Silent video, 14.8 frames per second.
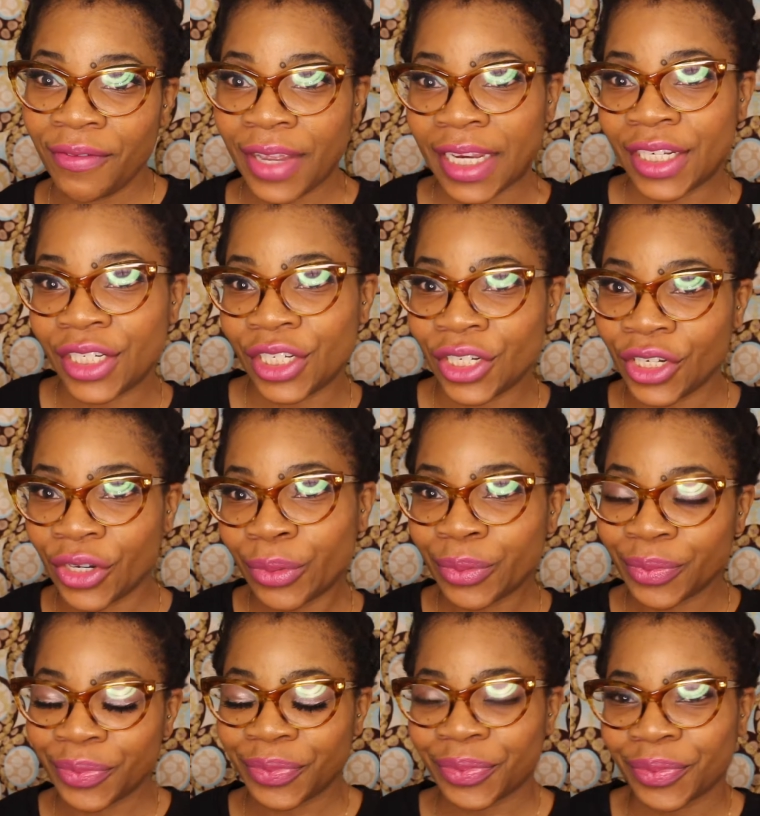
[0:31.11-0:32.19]
video
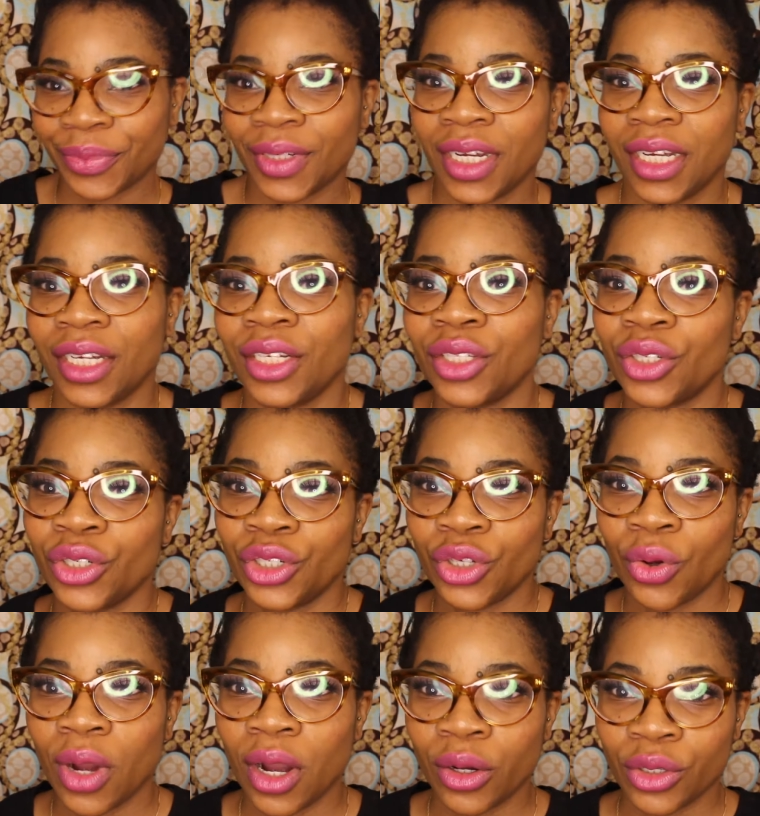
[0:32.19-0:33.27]
to
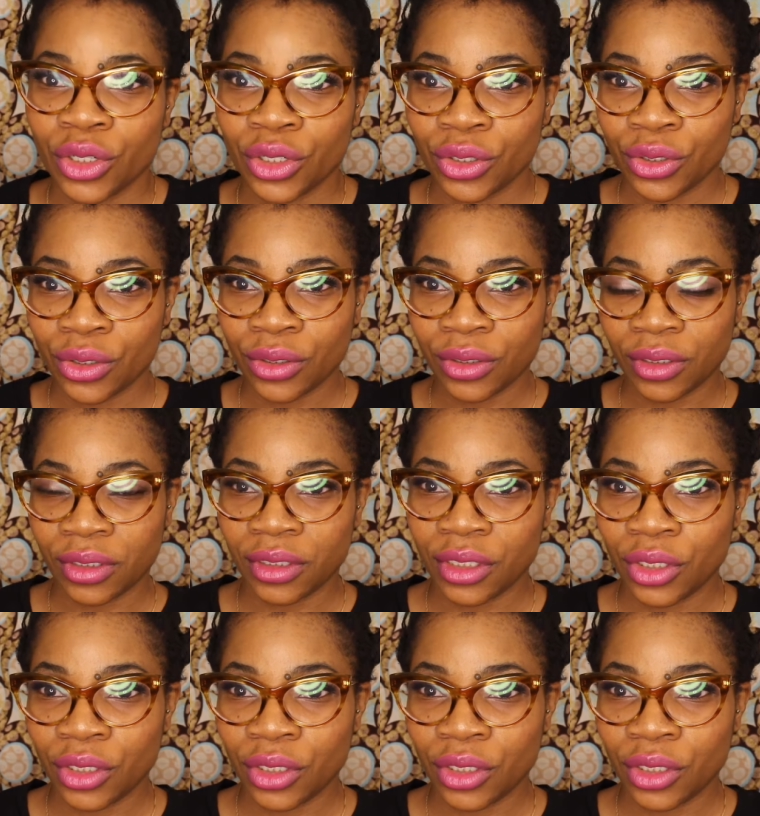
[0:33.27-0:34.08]
show how to,